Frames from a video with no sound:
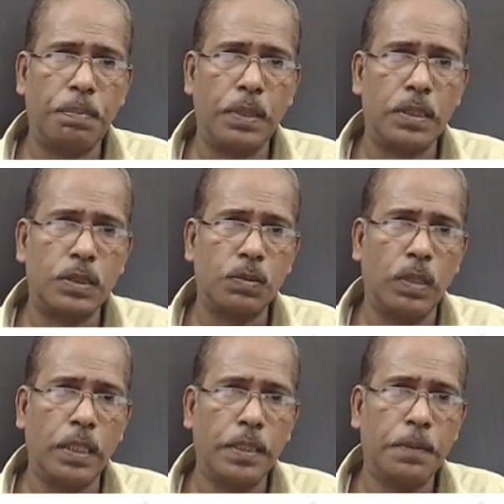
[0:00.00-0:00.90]
plus
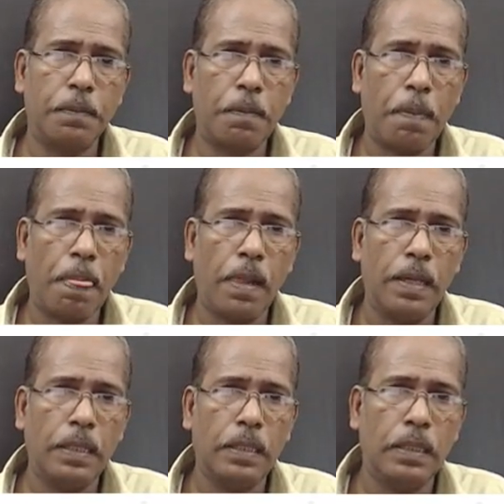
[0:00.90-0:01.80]
1,
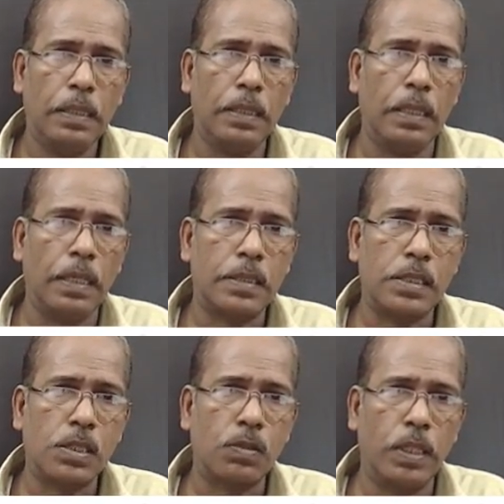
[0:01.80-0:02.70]
x
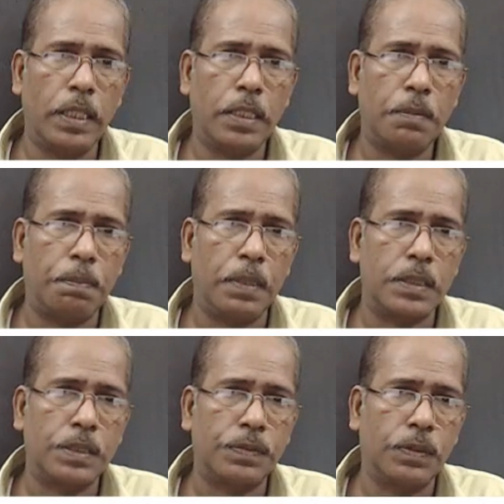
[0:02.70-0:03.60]
square
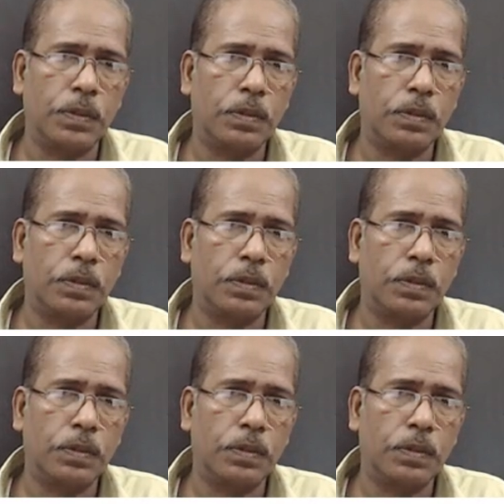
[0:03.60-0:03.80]
plus 4.